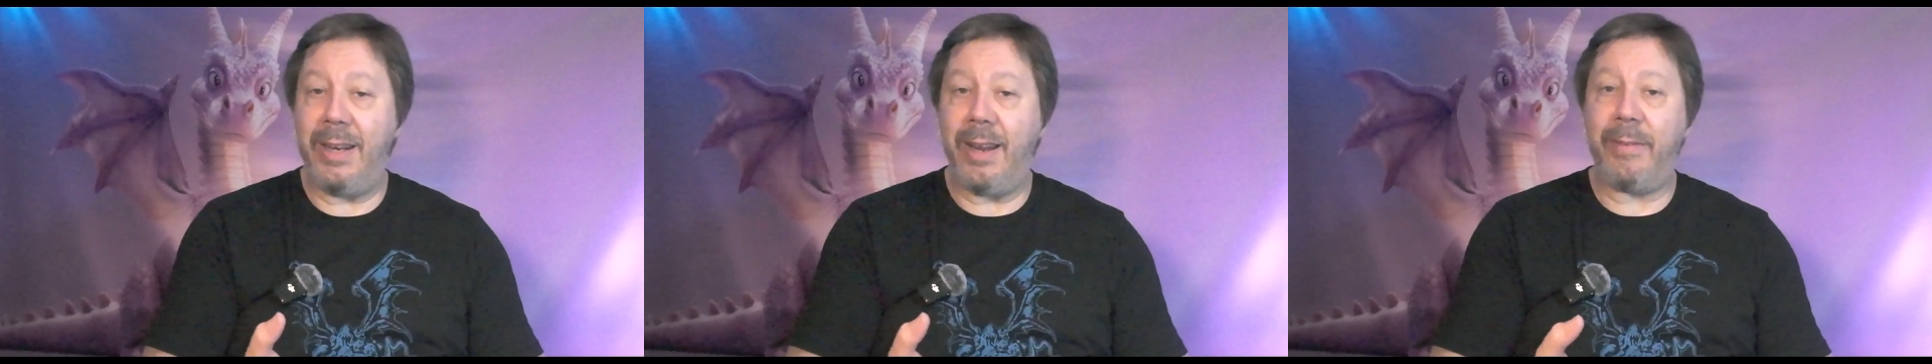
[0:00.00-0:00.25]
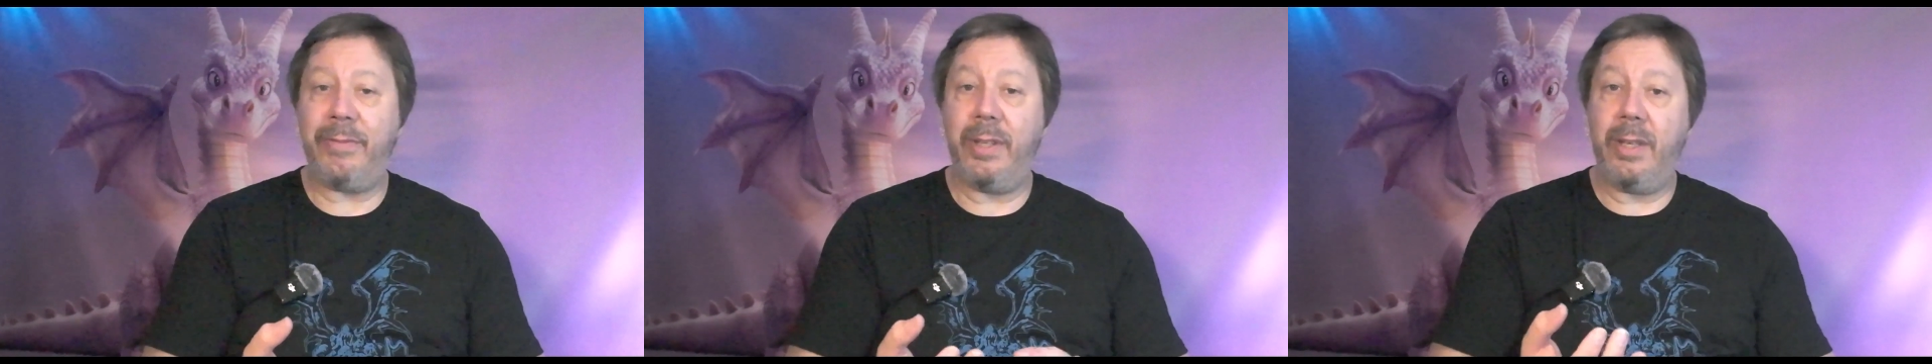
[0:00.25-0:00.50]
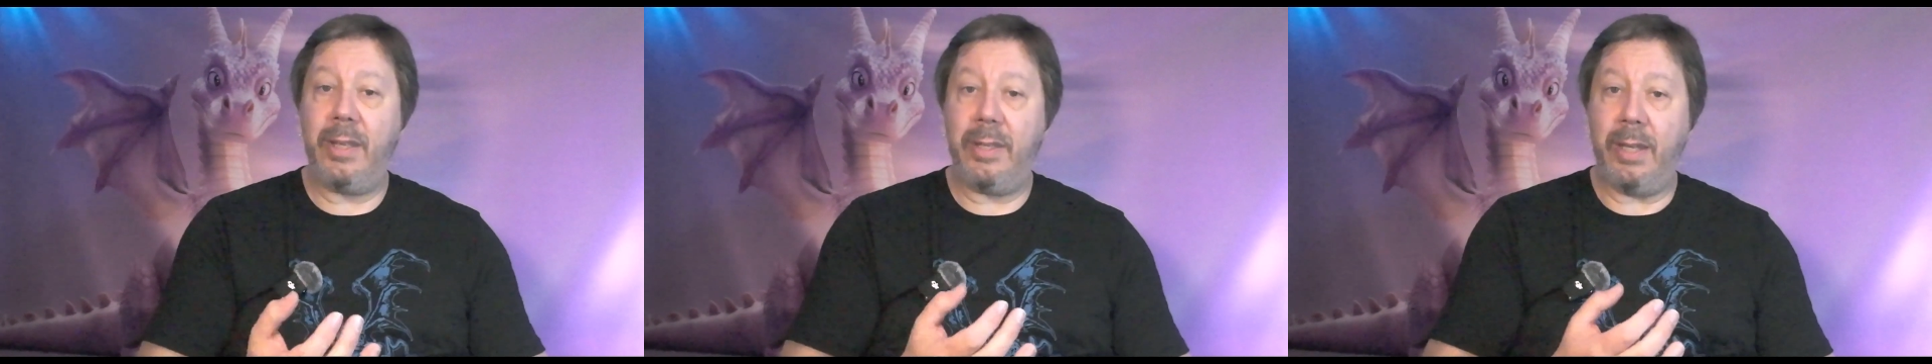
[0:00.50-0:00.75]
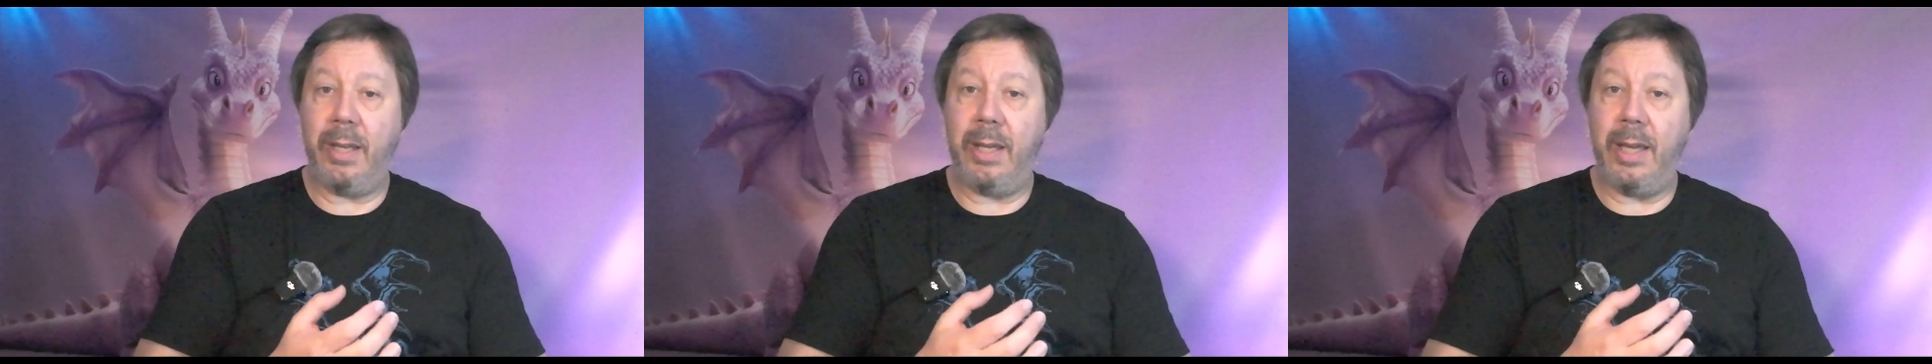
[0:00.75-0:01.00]
enough
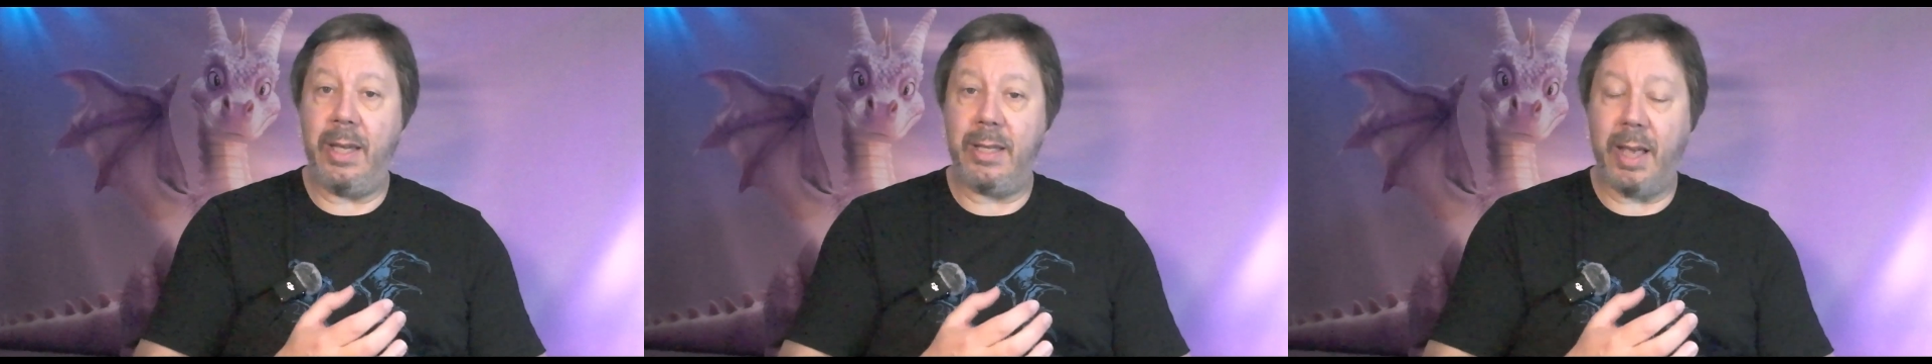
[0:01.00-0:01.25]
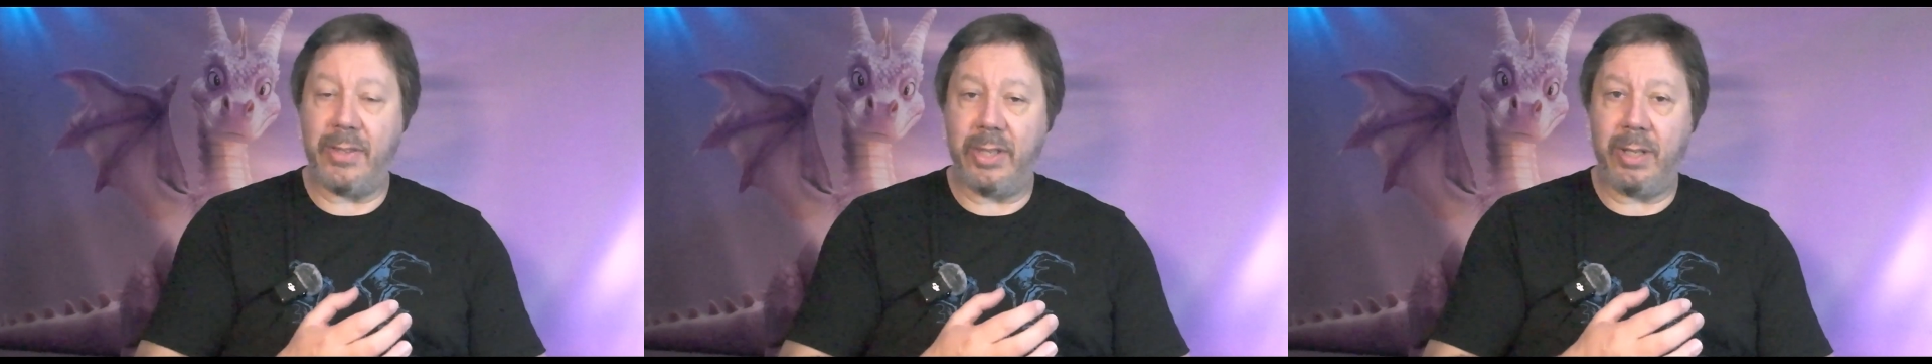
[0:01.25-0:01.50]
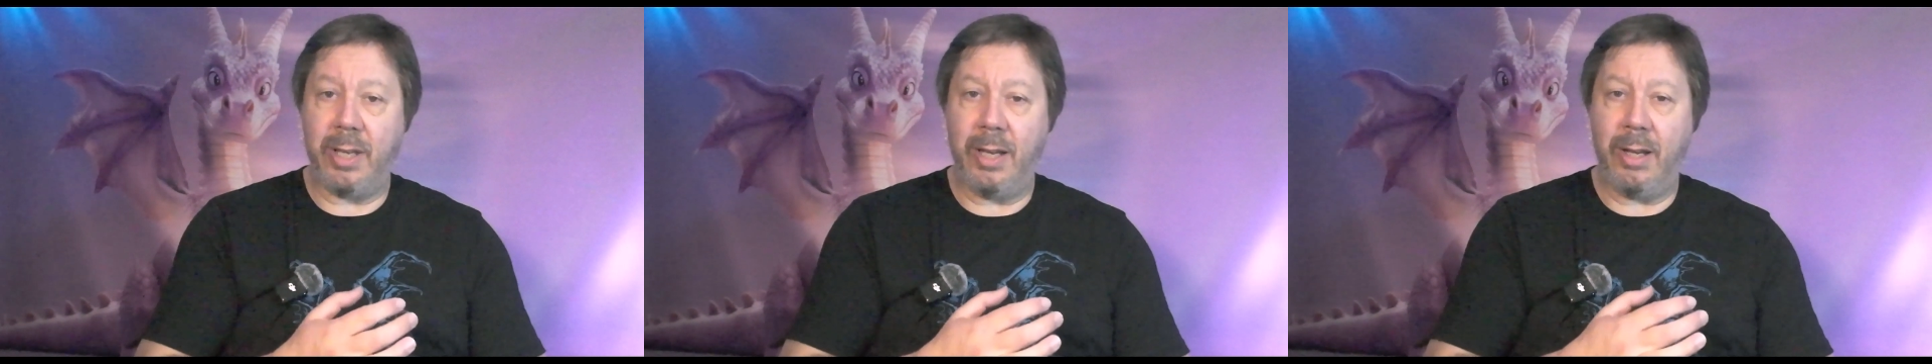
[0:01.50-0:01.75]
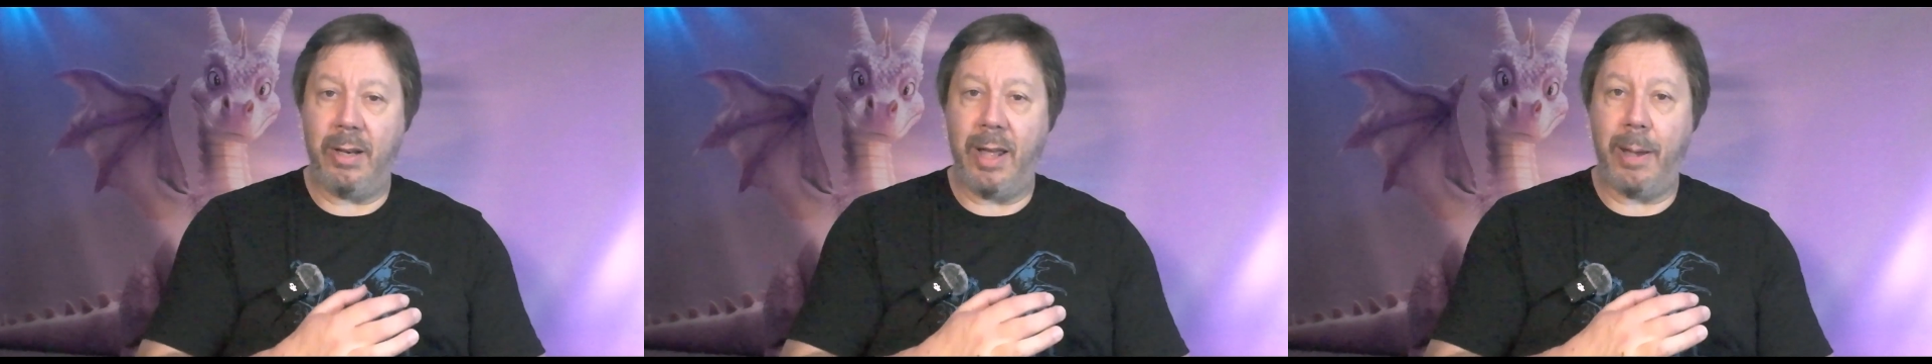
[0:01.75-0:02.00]
that it doesn't
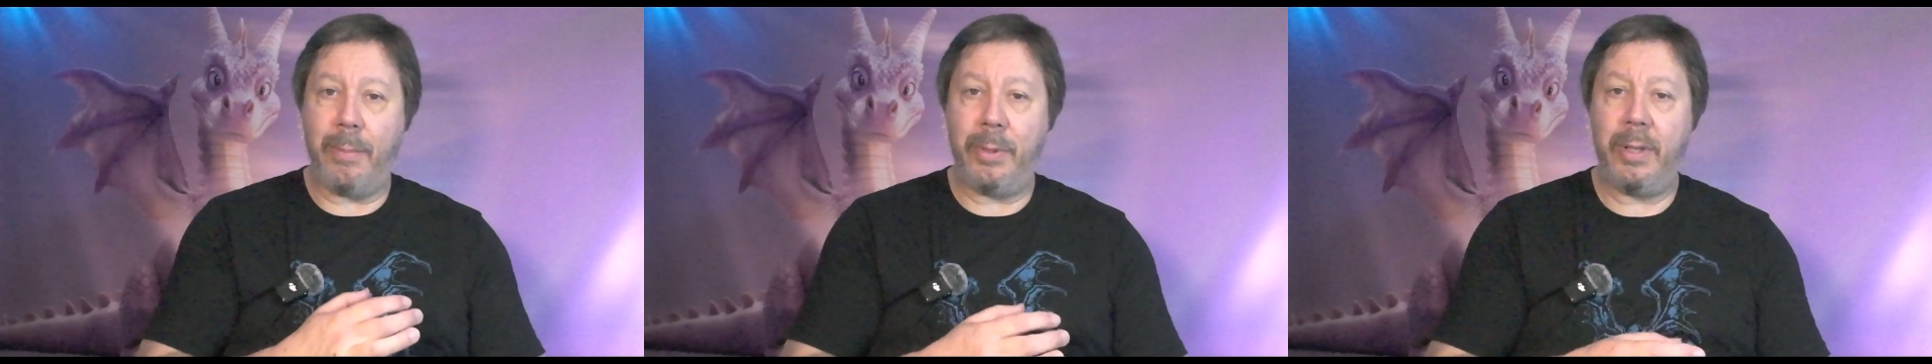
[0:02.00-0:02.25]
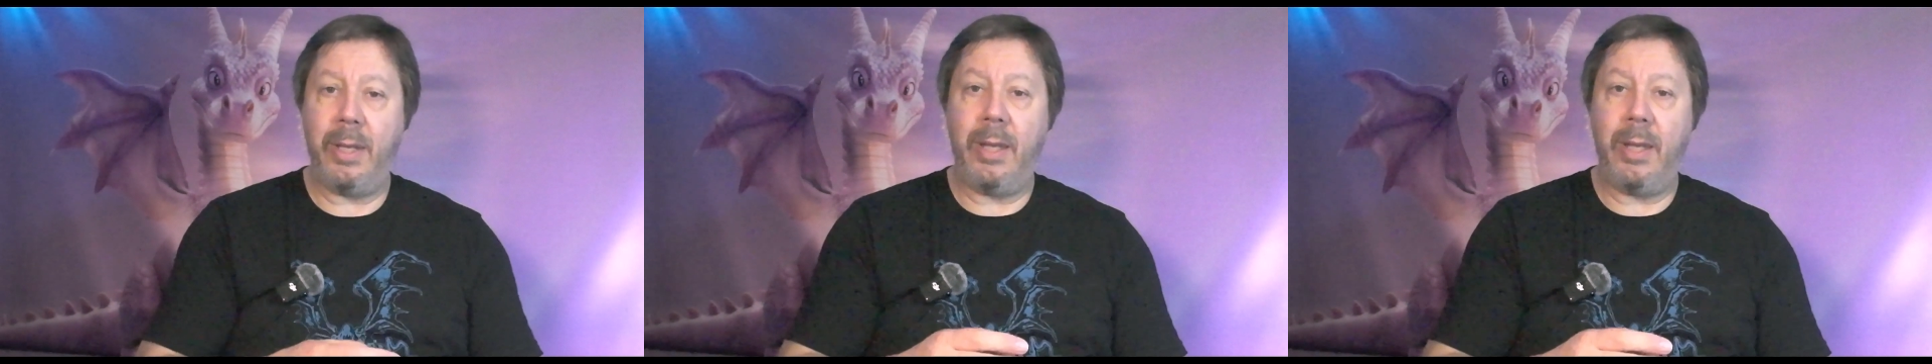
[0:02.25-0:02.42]
curl up.